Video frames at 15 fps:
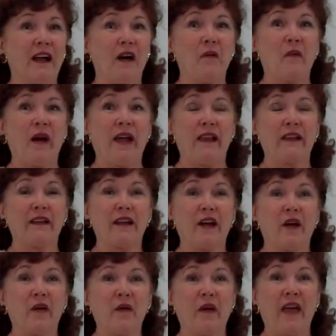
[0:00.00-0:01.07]
a while
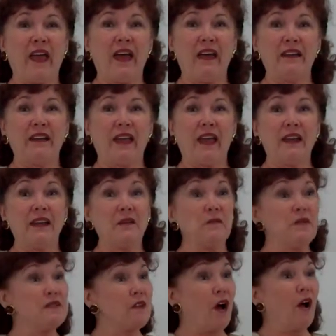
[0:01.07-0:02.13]
ago, and
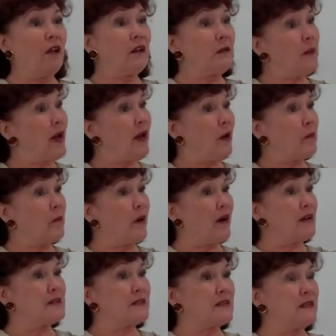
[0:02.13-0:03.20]
it was all about
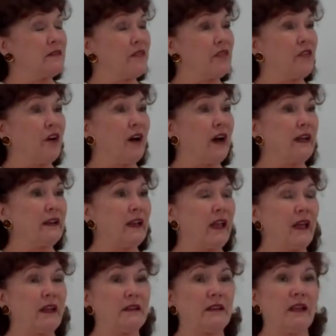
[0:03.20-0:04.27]
positive thought
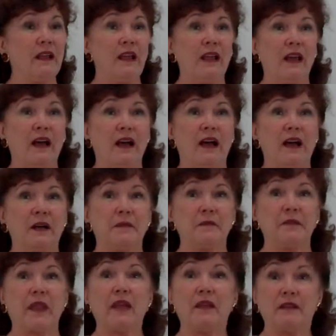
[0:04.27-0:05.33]

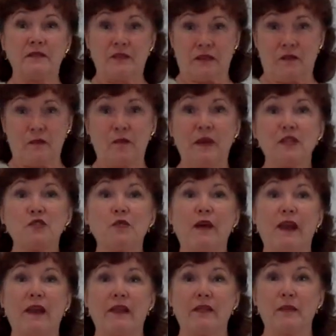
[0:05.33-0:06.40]
and
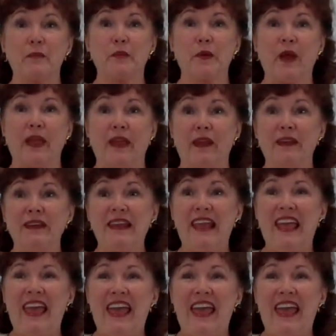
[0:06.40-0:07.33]
retraining the brain.